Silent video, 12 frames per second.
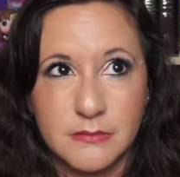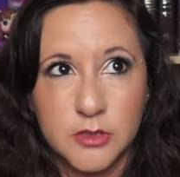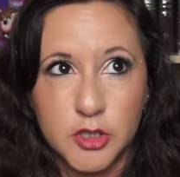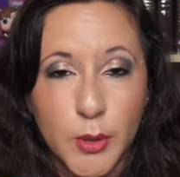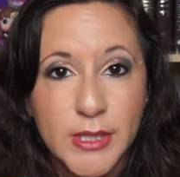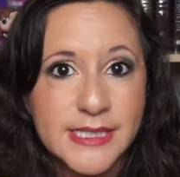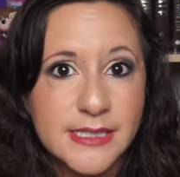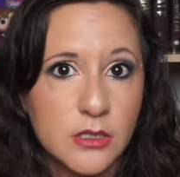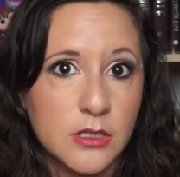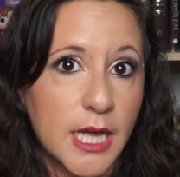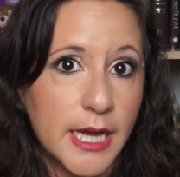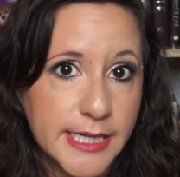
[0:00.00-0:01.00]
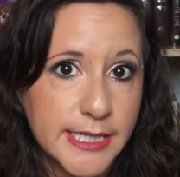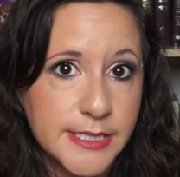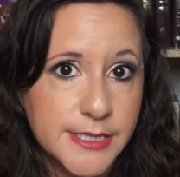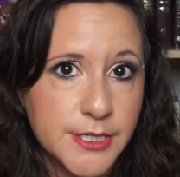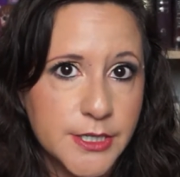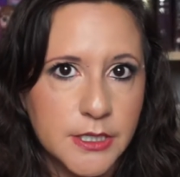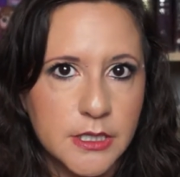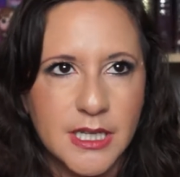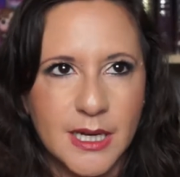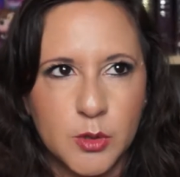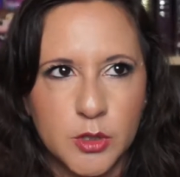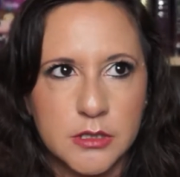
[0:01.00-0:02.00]
choices are a lot easier, a
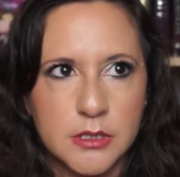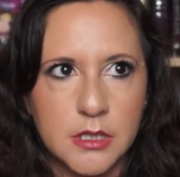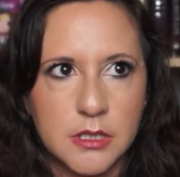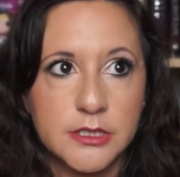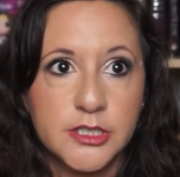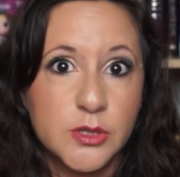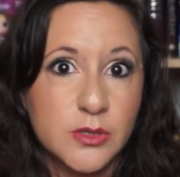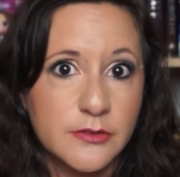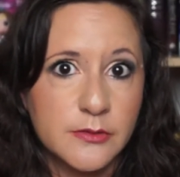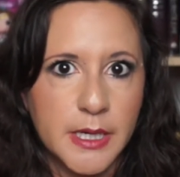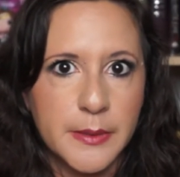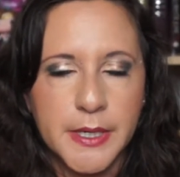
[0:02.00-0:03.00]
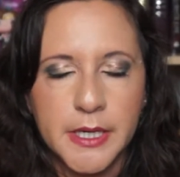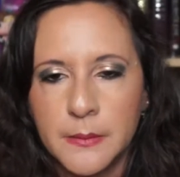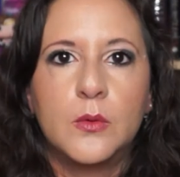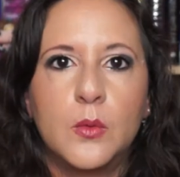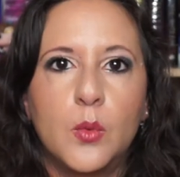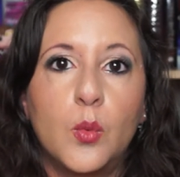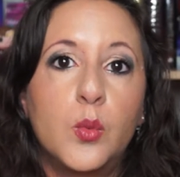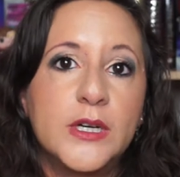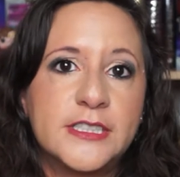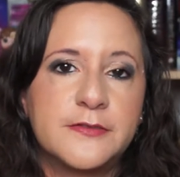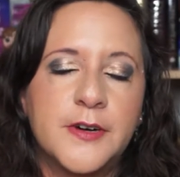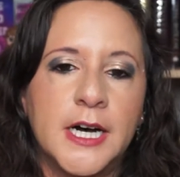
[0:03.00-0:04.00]
lot more intuitive, in my opinion.
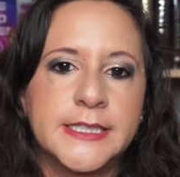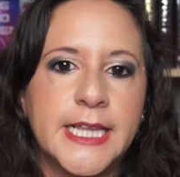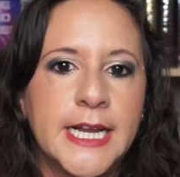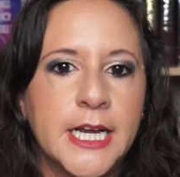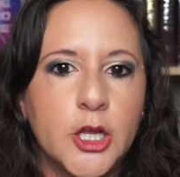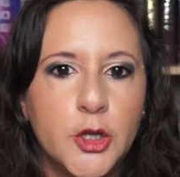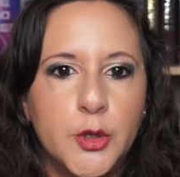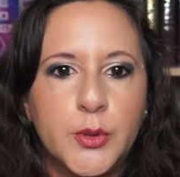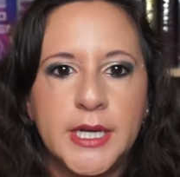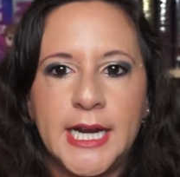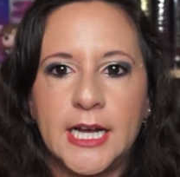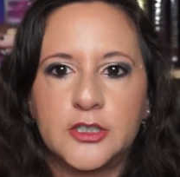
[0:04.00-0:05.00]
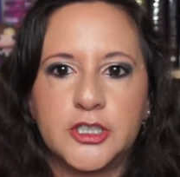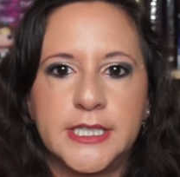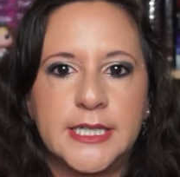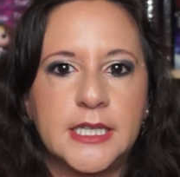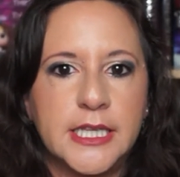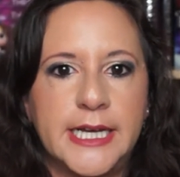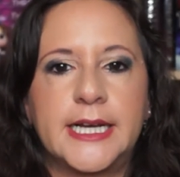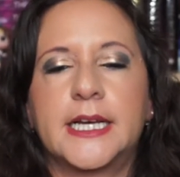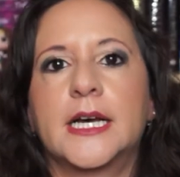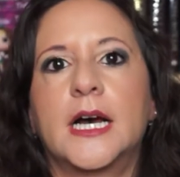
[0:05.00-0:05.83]
With Da Font, then you can actually click